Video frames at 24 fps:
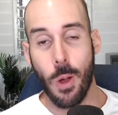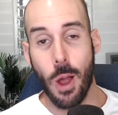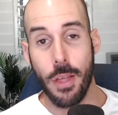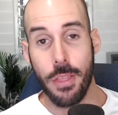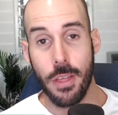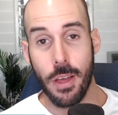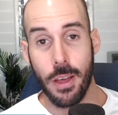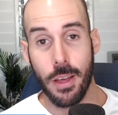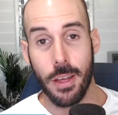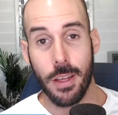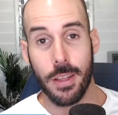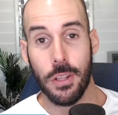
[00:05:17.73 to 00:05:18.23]

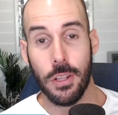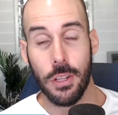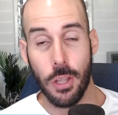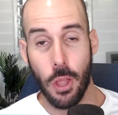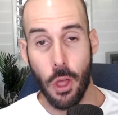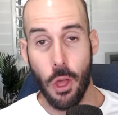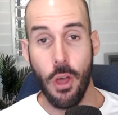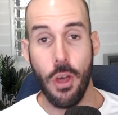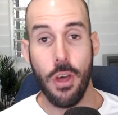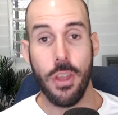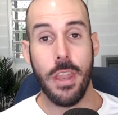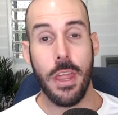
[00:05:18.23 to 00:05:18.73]
either
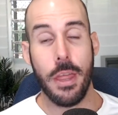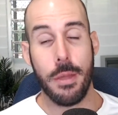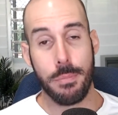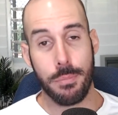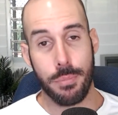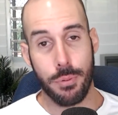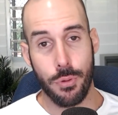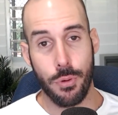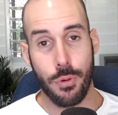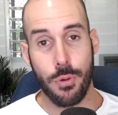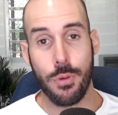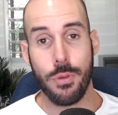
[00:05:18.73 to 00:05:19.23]
learn,
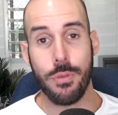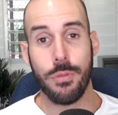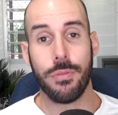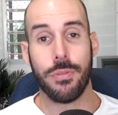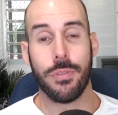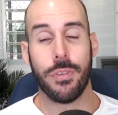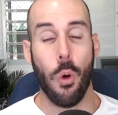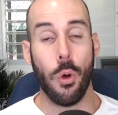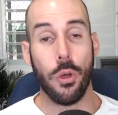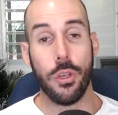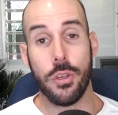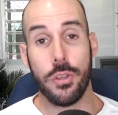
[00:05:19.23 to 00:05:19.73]
improve,
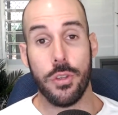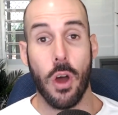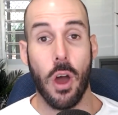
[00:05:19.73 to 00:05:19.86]
or you